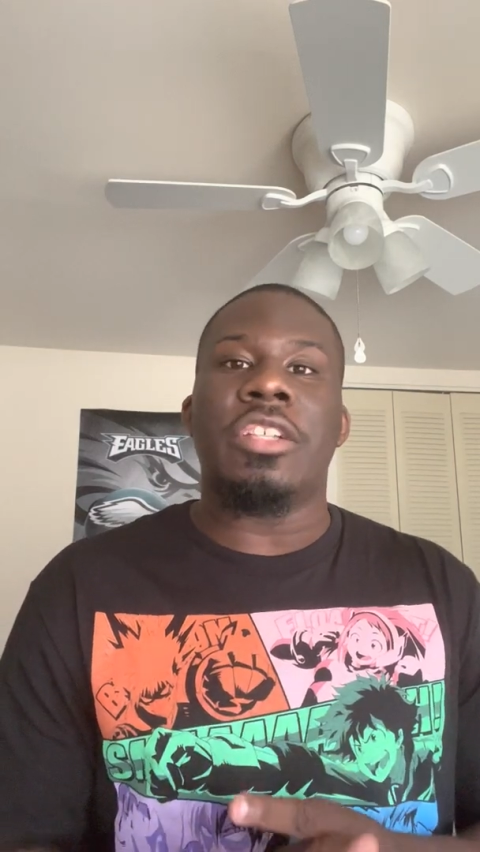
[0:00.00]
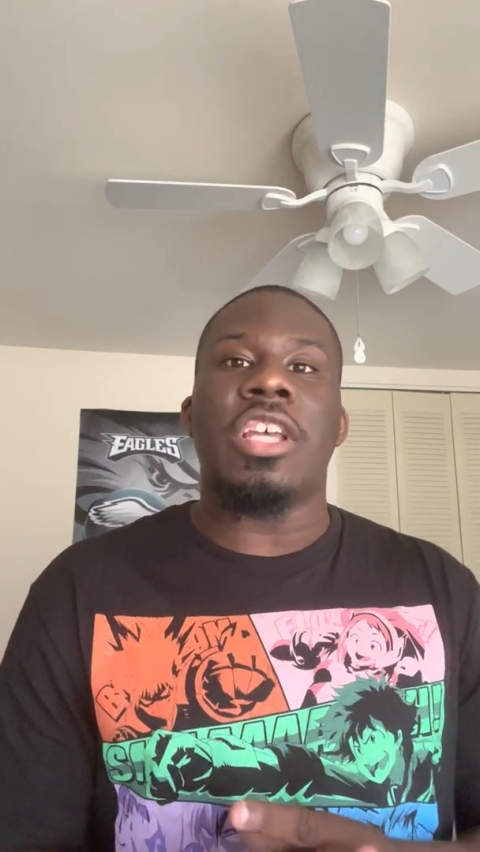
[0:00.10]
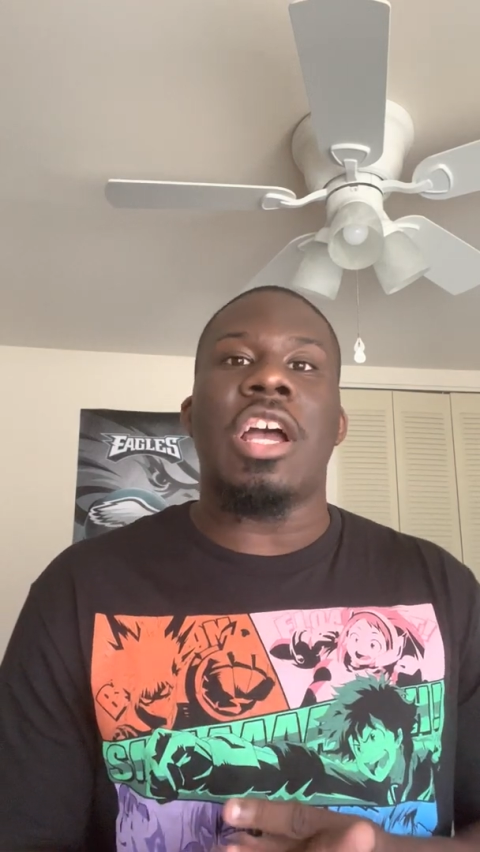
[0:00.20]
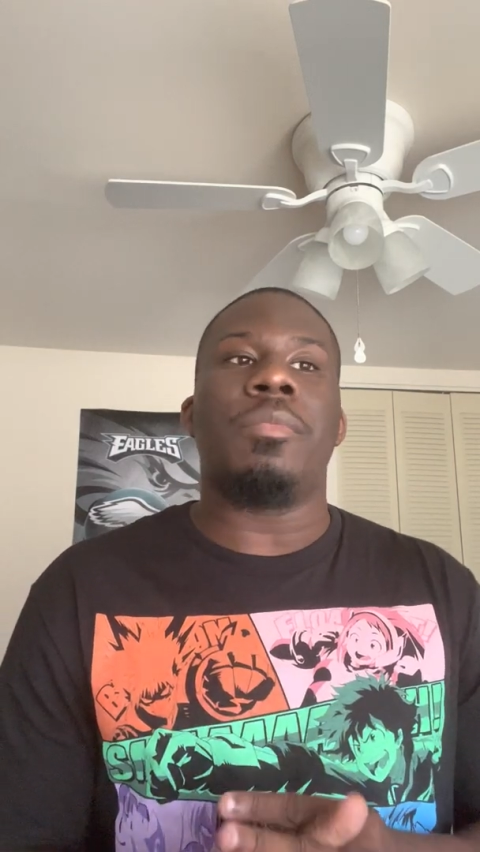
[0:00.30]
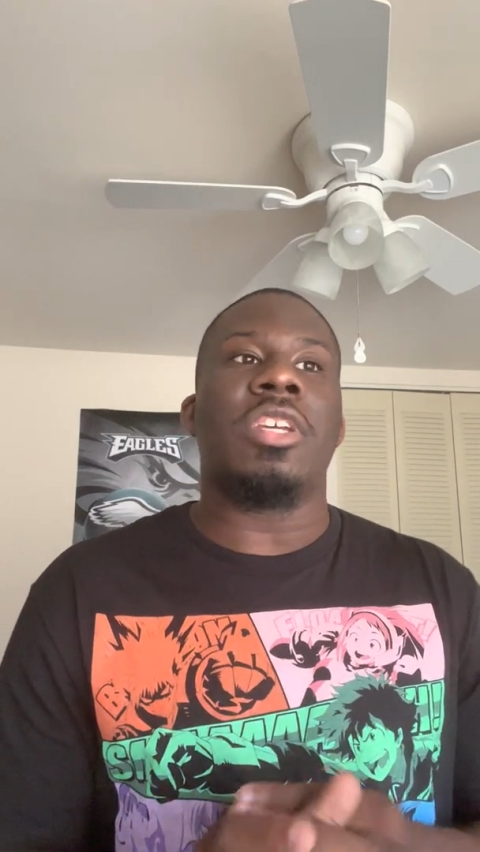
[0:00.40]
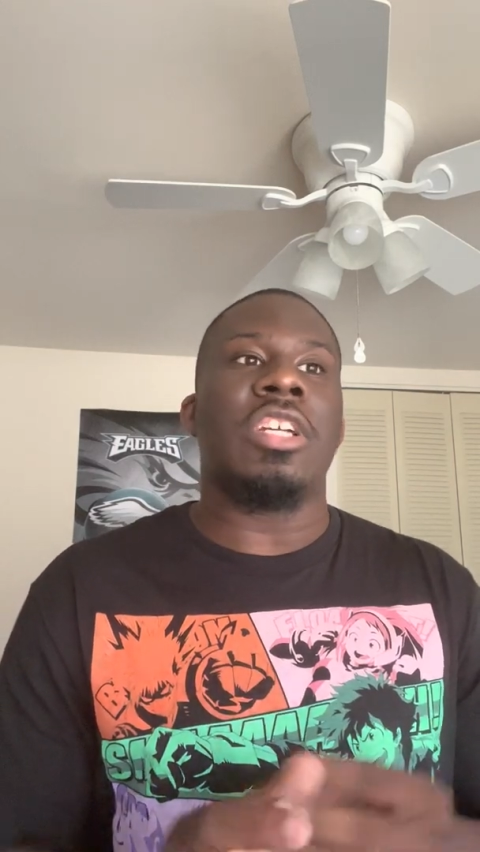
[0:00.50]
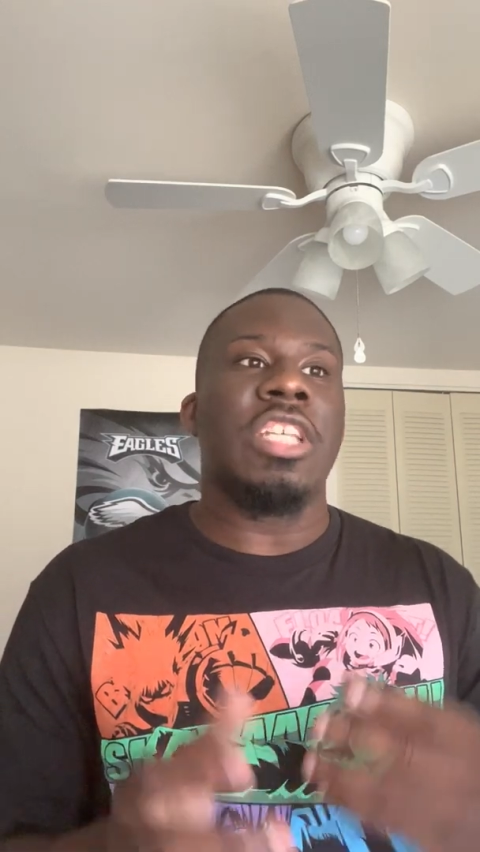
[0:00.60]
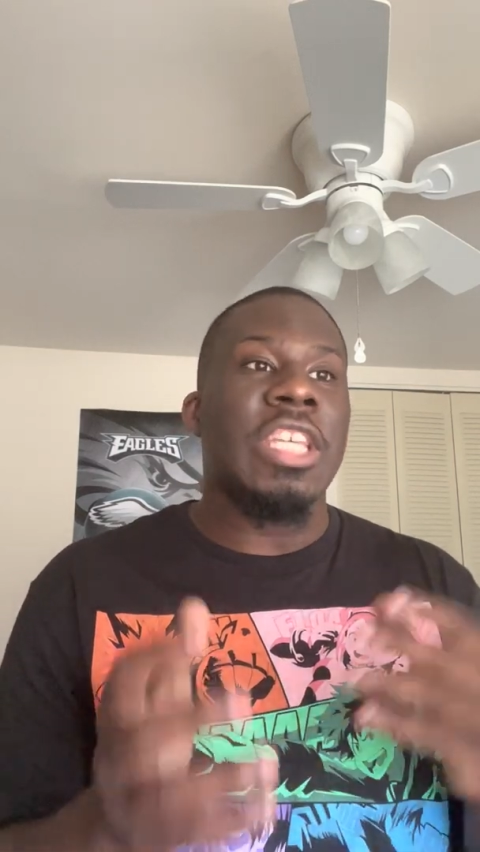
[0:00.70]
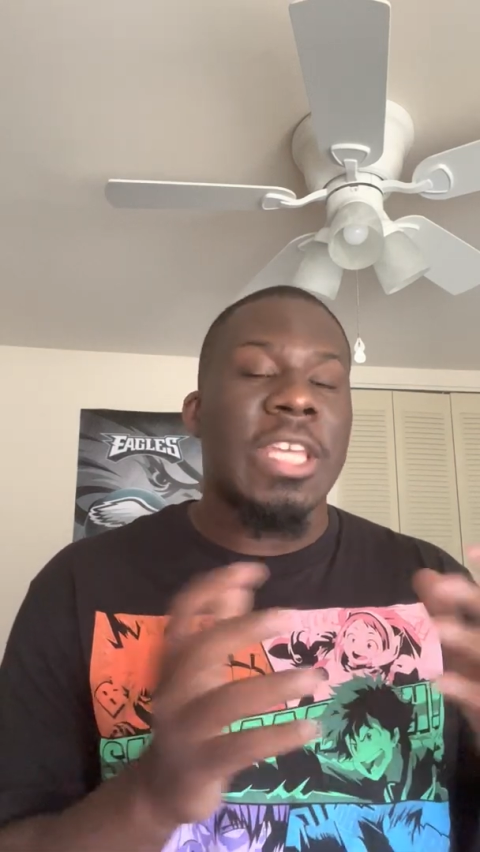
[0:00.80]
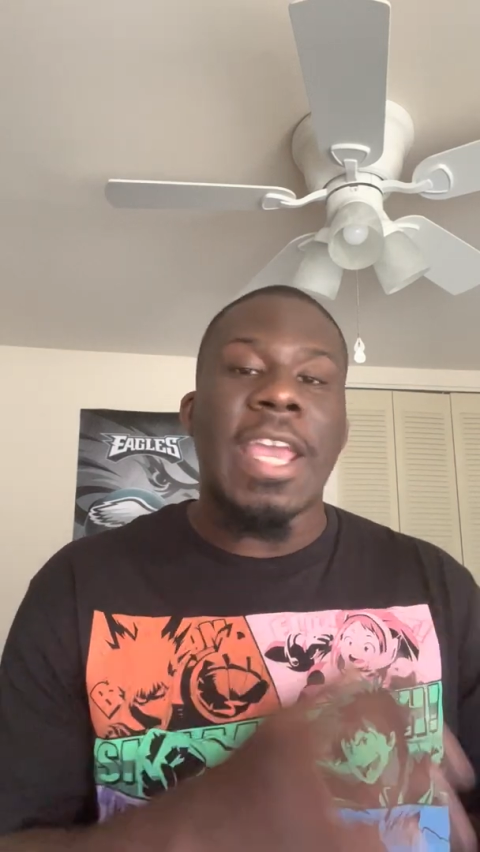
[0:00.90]
time because
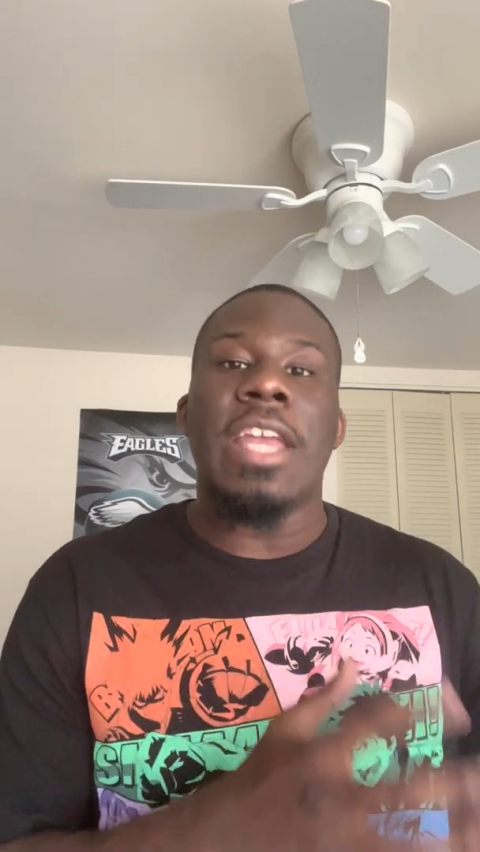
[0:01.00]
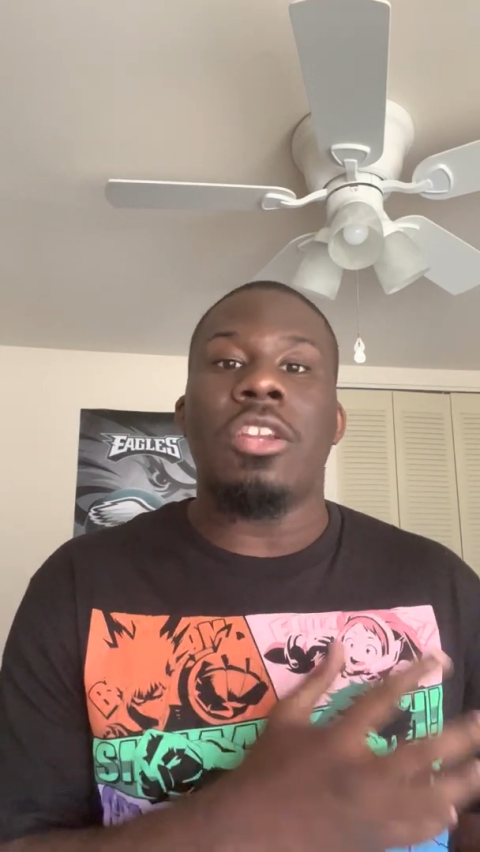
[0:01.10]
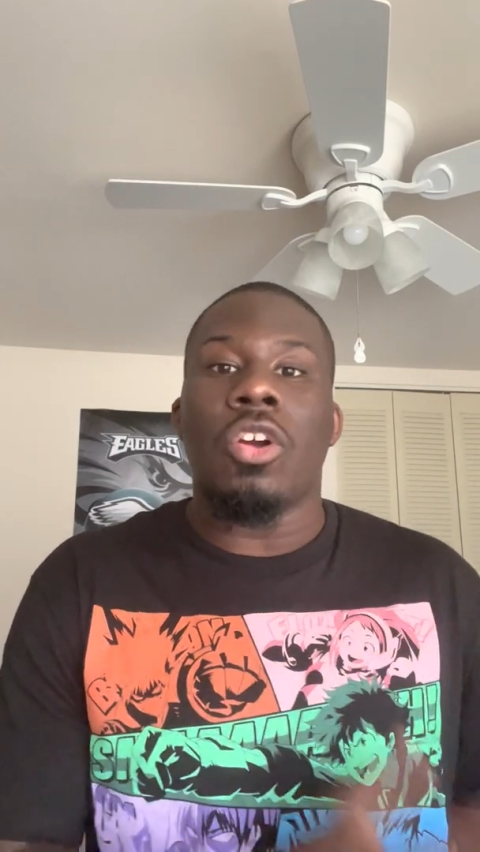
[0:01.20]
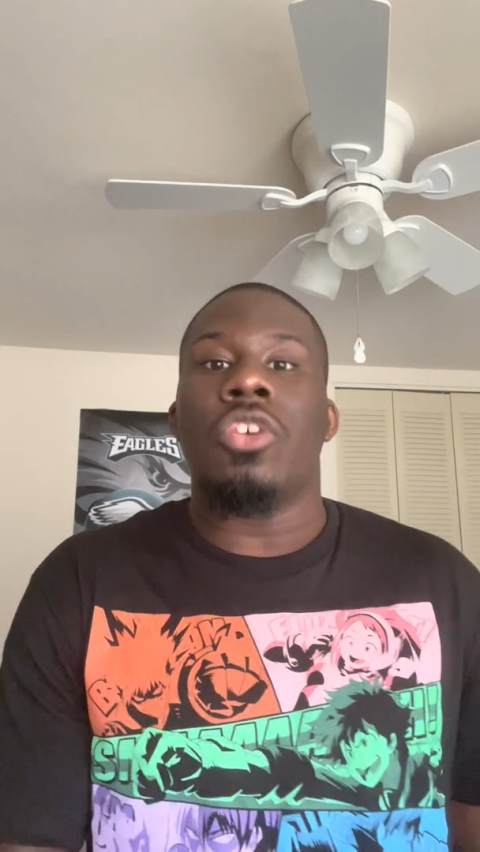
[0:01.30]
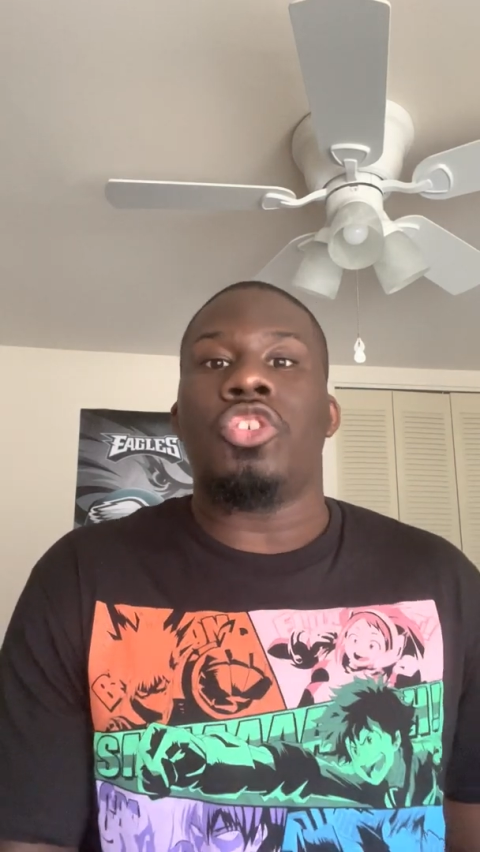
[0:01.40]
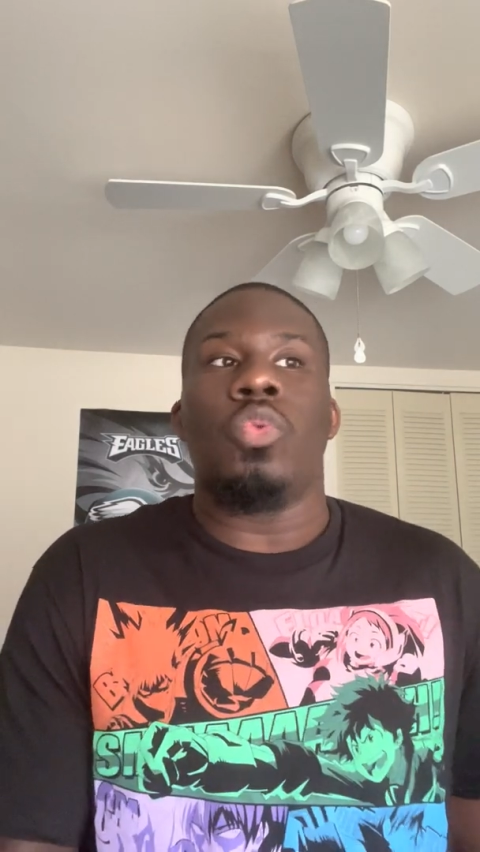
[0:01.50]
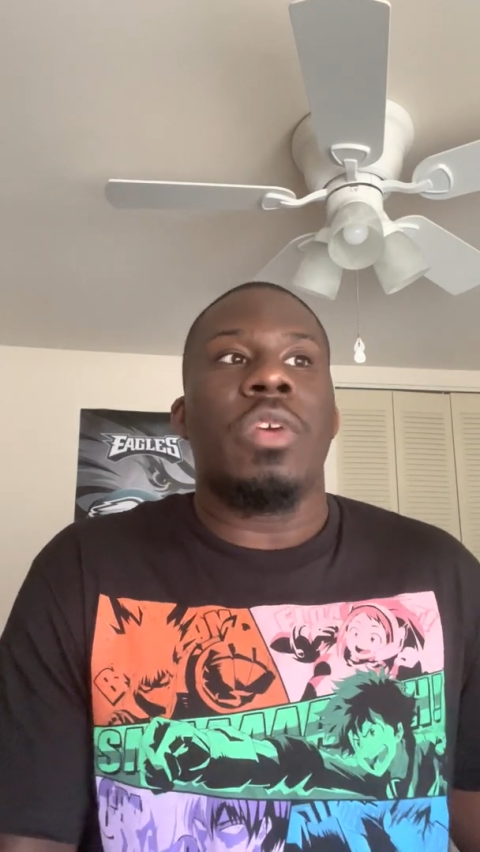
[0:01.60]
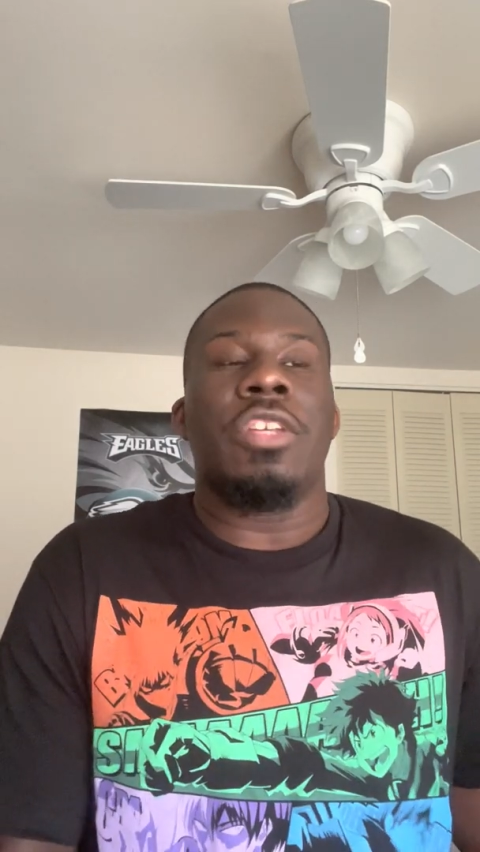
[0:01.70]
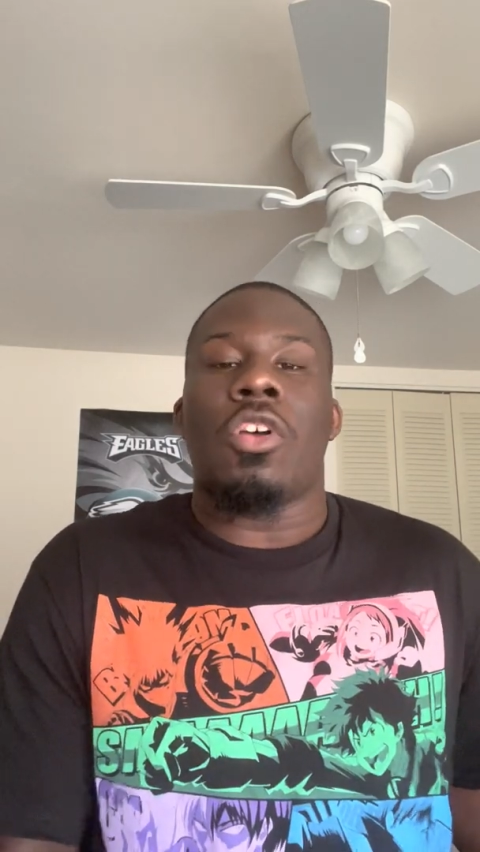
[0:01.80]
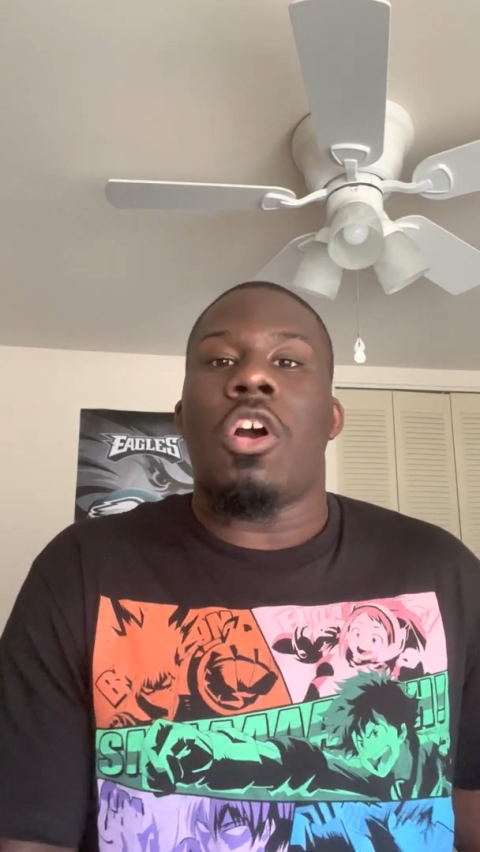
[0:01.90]
he can hurt you
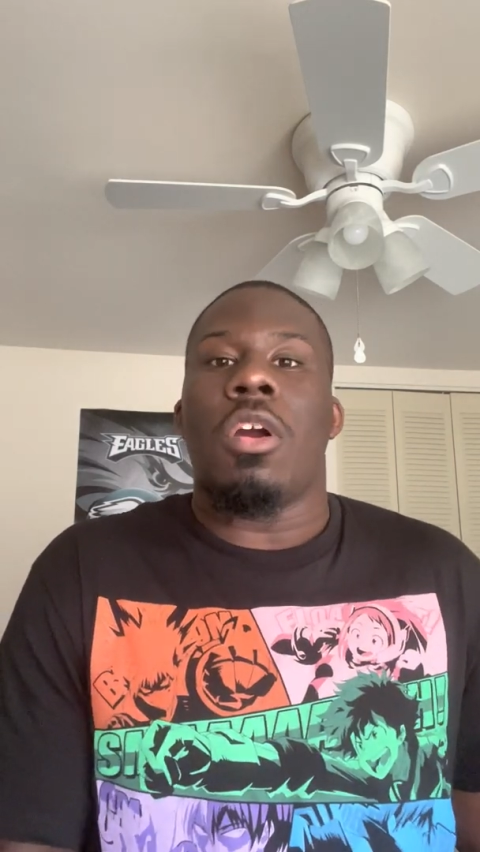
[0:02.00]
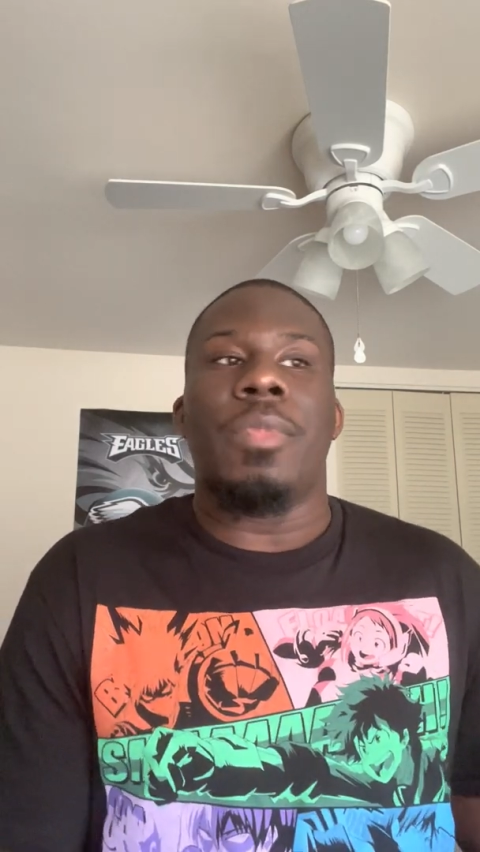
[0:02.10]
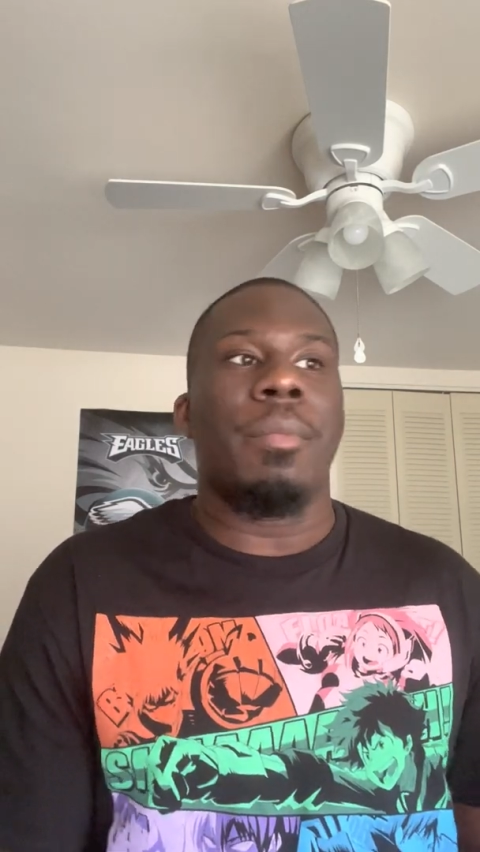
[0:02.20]
with his arm.